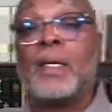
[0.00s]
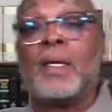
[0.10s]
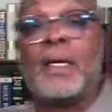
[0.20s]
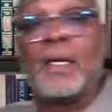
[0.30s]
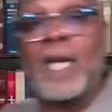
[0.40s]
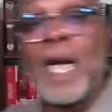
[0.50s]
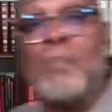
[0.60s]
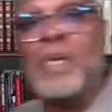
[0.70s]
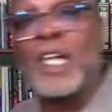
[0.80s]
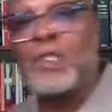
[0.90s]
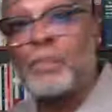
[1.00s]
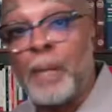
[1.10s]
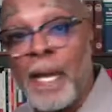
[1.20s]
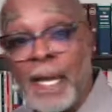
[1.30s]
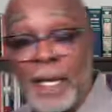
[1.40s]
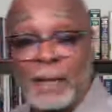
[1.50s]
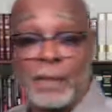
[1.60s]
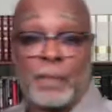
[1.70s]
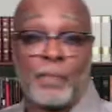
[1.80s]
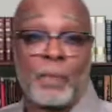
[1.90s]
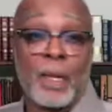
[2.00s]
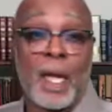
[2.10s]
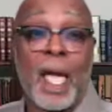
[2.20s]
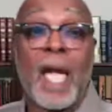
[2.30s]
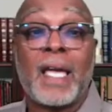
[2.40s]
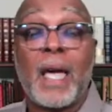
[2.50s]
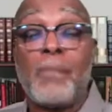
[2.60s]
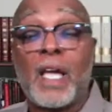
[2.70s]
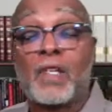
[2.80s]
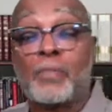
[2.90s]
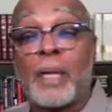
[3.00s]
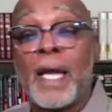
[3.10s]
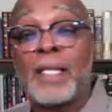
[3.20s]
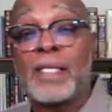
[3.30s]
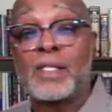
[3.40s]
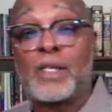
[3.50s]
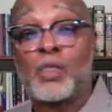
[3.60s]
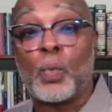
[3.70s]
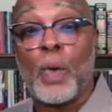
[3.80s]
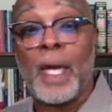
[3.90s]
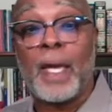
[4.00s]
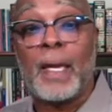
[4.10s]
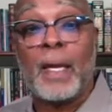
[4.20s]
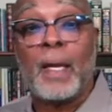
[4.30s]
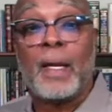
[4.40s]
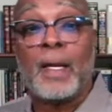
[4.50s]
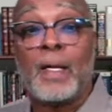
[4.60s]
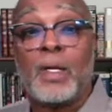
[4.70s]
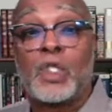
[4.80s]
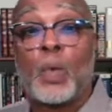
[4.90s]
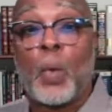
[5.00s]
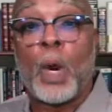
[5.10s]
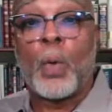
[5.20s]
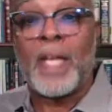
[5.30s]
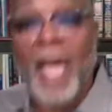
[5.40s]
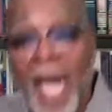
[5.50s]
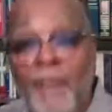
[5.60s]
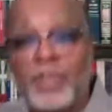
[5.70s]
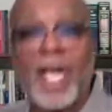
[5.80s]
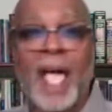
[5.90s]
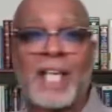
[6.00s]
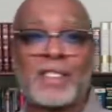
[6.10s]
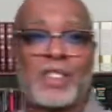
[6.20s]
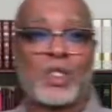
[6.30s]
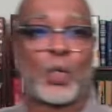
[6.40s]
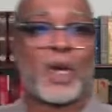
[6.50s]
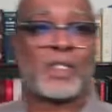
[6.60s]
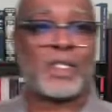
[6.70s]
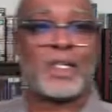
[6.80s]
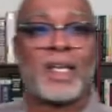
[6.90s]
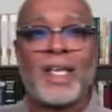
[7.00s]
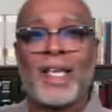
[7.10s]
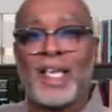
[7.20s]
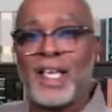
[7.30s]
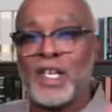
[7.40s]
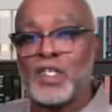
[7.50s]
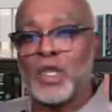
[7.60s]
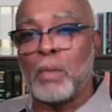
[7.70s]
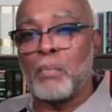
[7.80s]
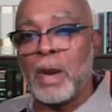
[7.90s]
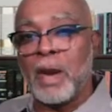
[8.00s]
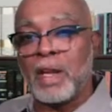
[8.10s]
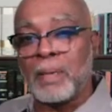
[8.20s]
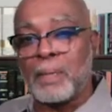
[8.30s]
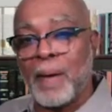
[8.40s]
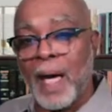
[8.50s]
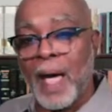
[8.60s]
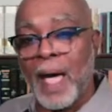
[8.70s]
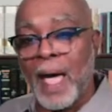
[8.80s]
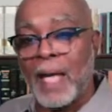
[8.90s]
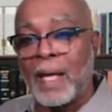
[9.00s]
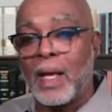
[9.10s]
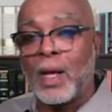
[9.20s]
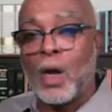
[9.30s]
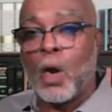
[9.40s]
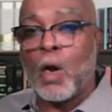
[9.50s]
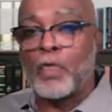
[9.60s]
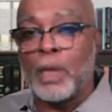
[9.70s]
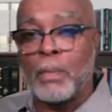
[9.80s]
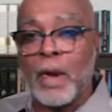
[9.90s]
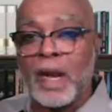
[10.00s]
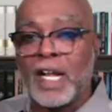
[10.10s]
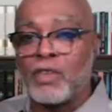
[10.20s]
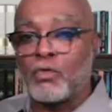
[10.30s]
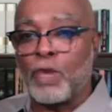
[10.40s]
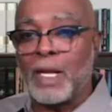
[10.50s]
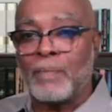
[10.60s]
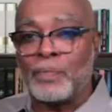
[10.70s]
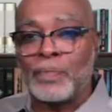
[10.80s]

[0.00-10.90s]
can be explained and can be explained in such a way to where we have to ask this question: is the American pie or the American dream